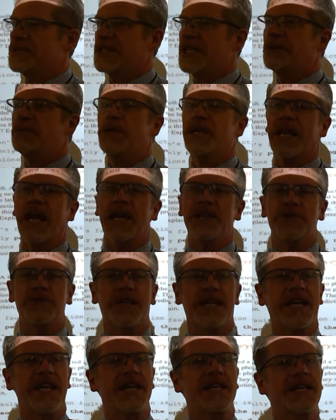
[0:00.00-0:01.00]
And then we
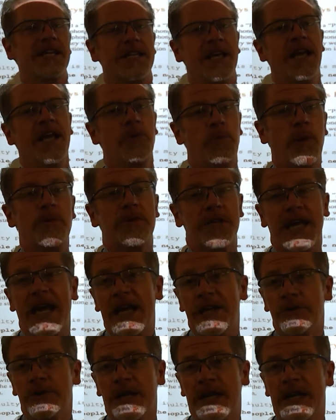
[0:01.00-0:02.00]
would
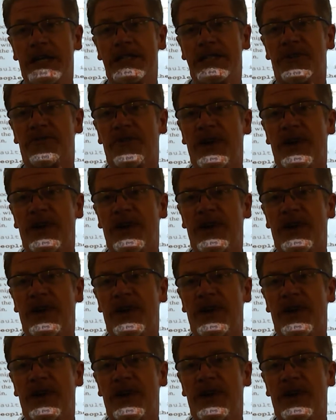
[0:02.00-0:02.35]
gather again as a